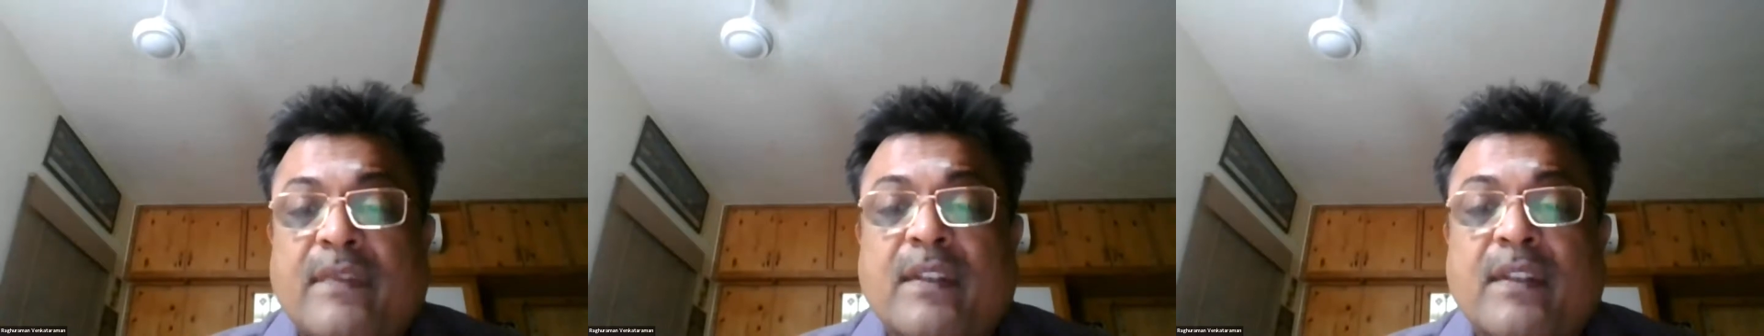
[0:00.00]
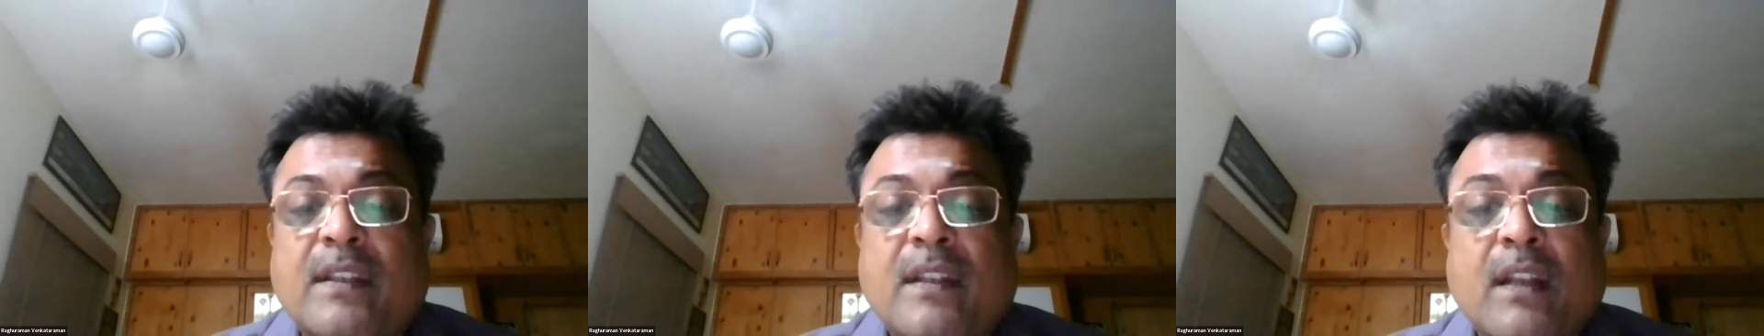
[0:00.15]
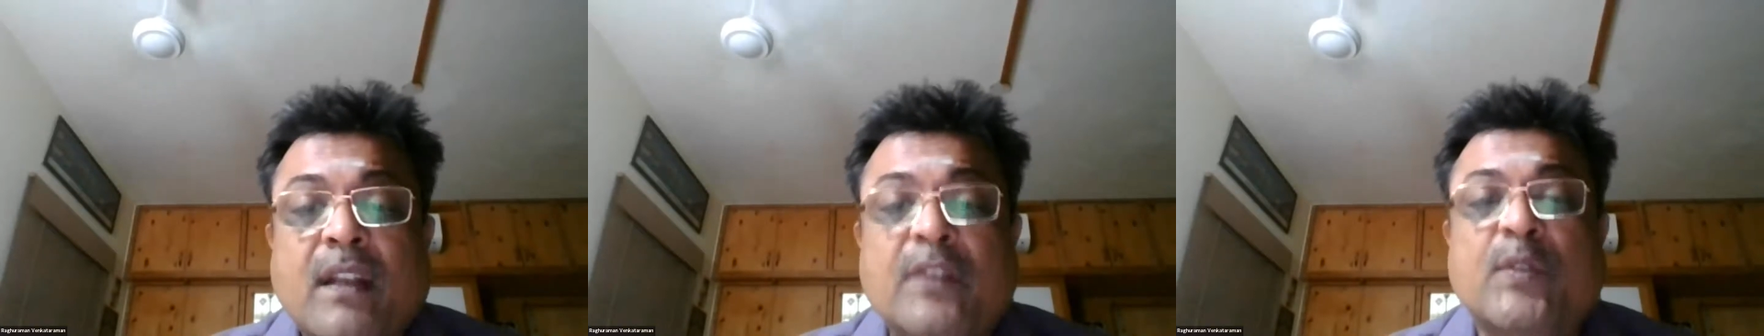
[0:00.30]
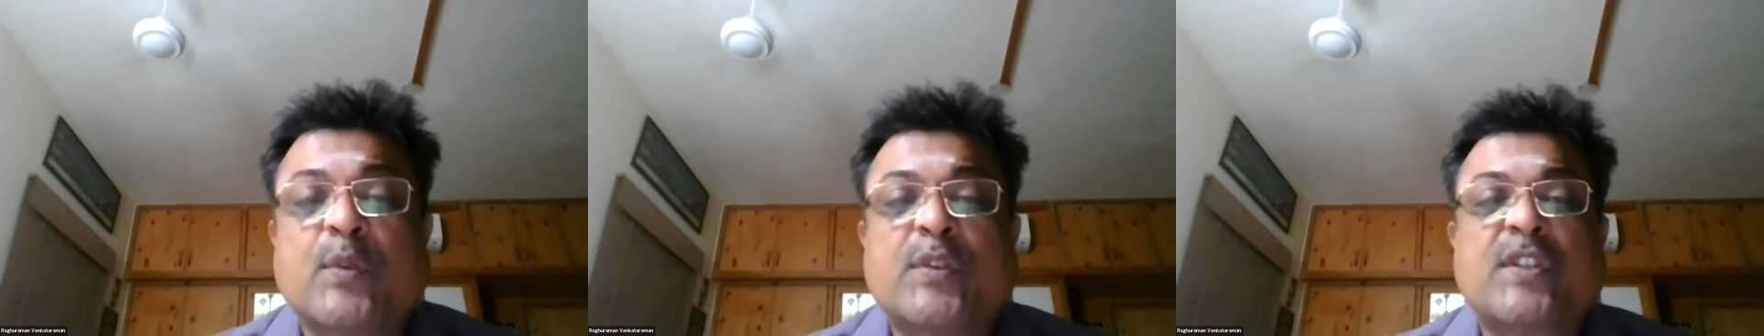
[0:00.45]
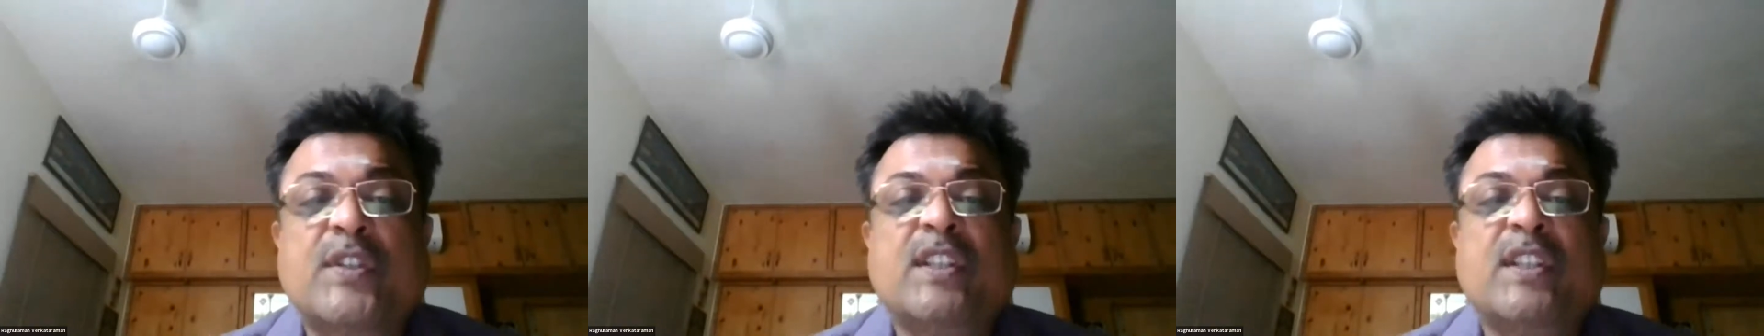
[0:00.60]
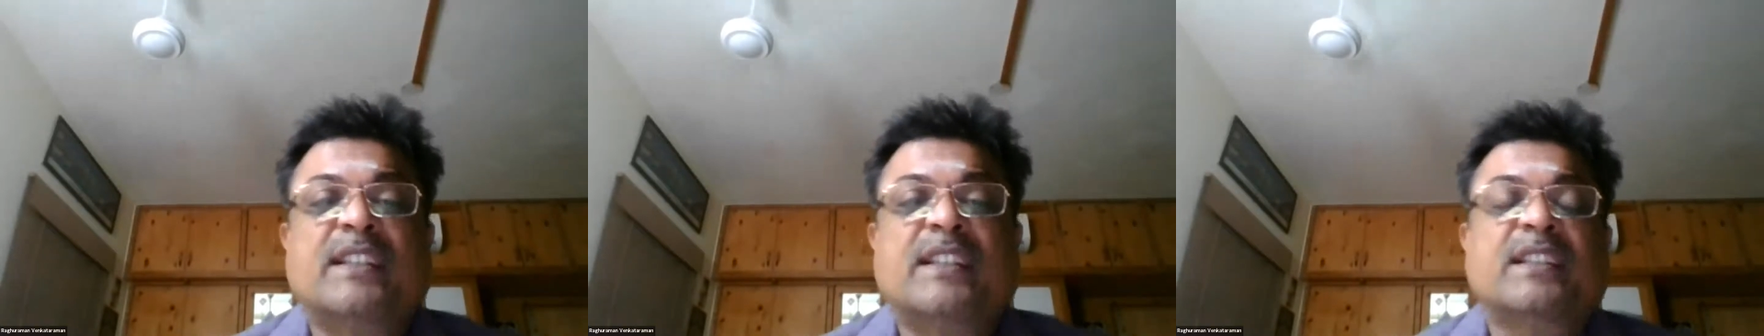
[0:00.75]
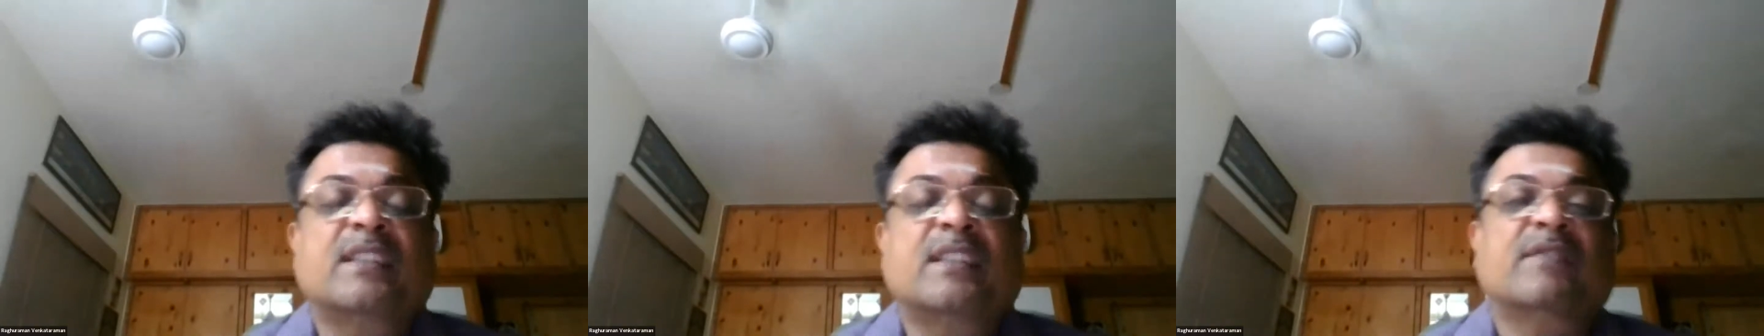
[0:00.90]
in
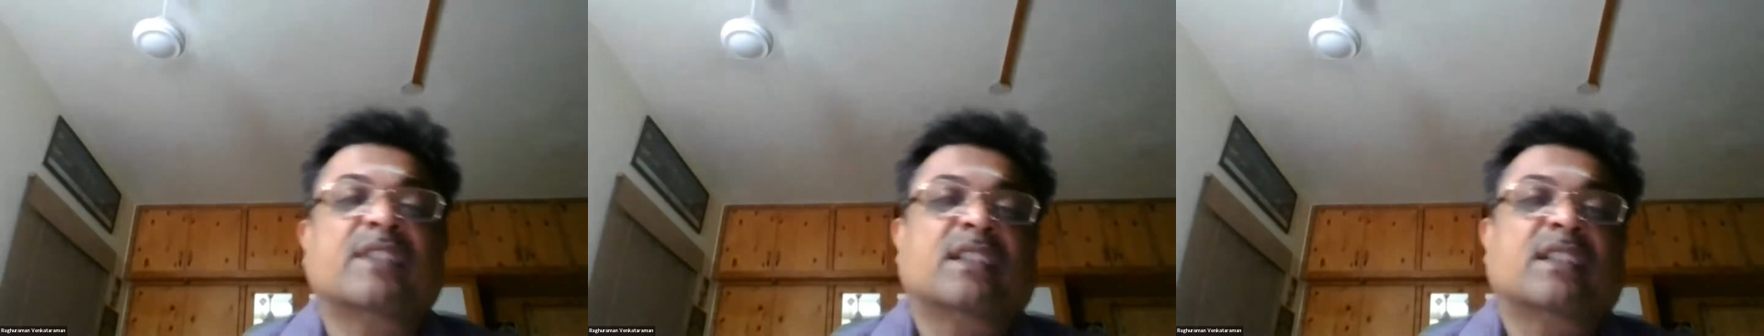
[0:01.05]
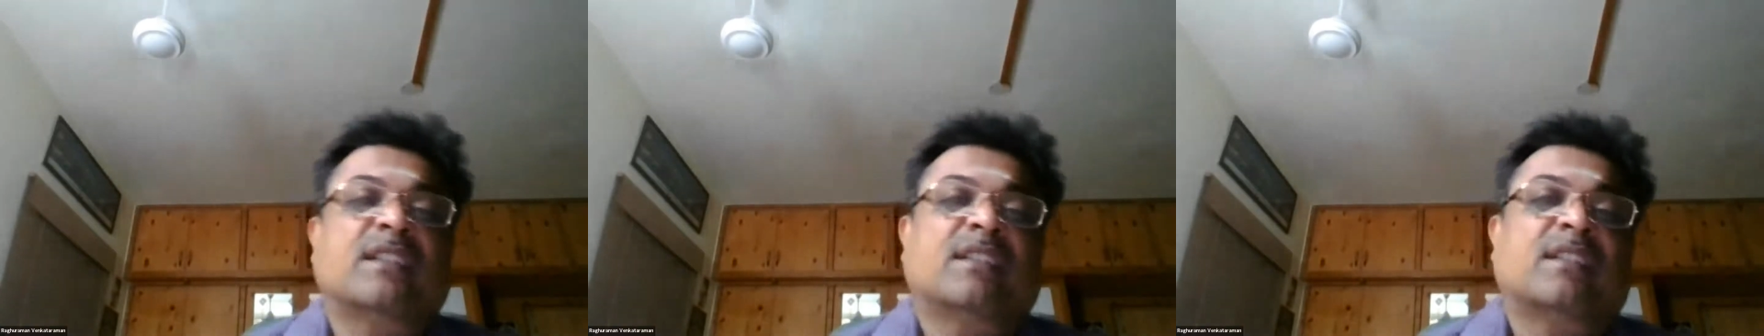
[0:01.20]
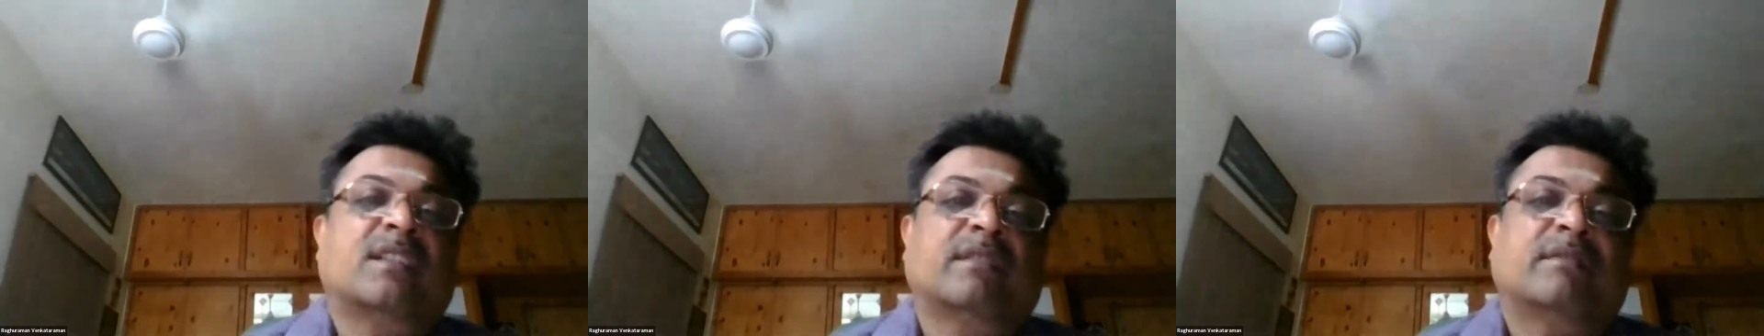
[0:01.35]
association with it.